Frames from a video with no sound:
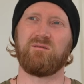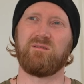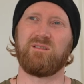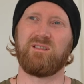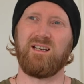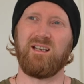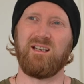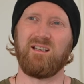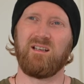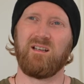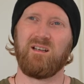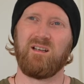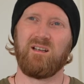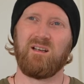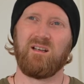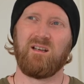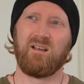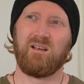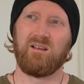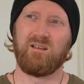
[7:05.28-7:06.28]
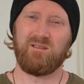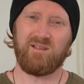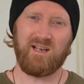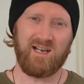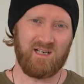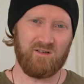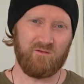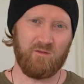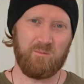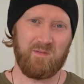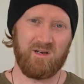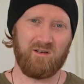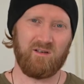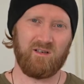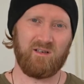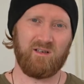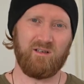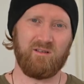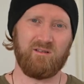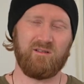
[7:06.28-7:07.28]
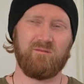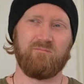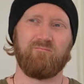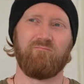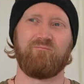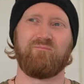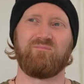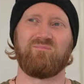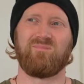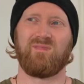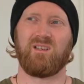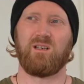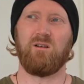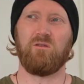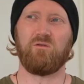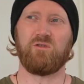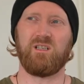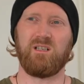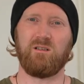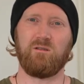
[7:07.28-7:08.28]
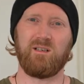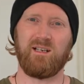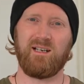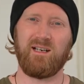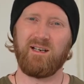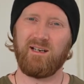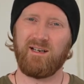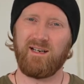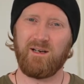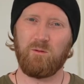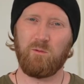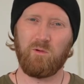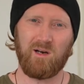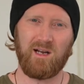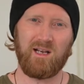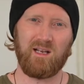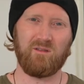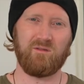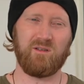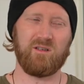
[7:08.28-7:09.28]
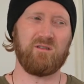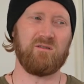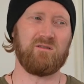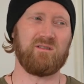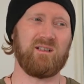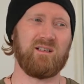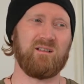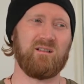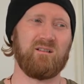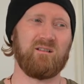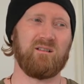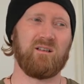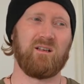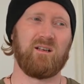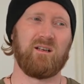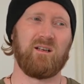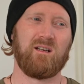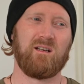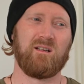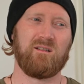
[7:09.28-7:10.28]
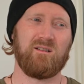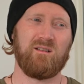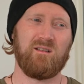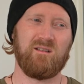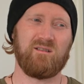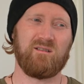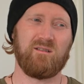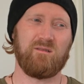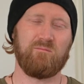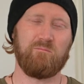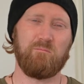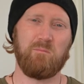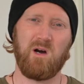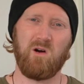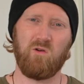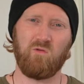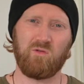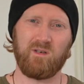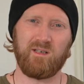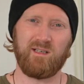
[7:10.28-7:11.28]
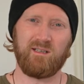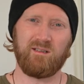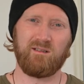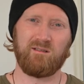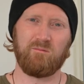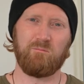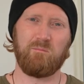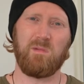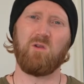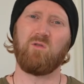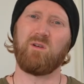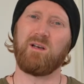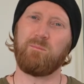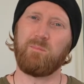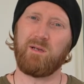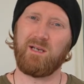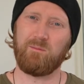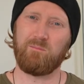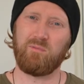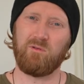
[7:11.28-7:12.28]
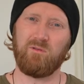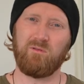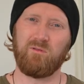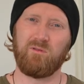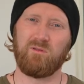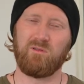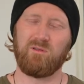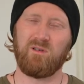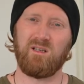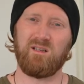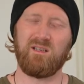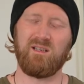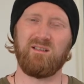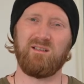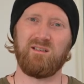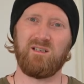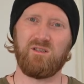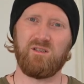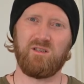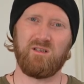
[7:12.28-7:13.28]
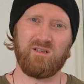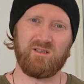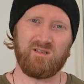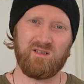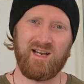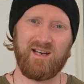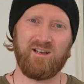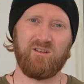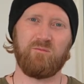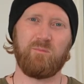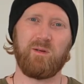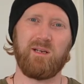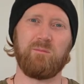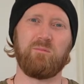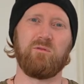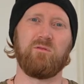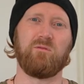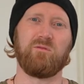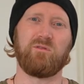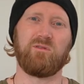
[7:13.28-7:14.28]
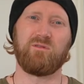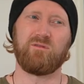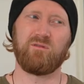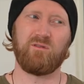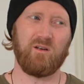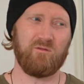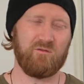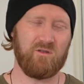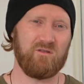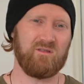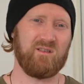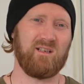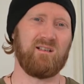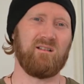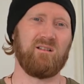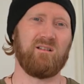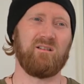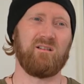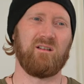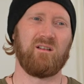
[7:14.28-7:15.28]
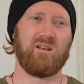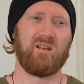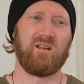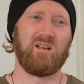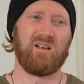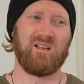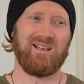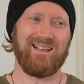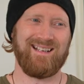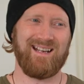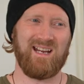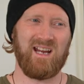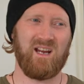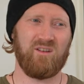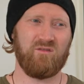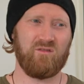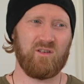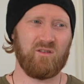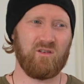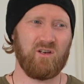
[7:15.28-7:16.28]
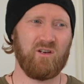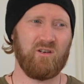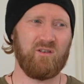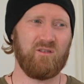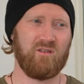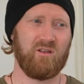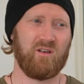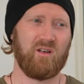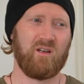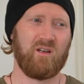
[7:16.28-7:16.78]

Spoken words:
say, Native American culture. Here where I live in New Zealand, there's Maori. Maori people are the indigenous native peoples of New Zealand, and they have their own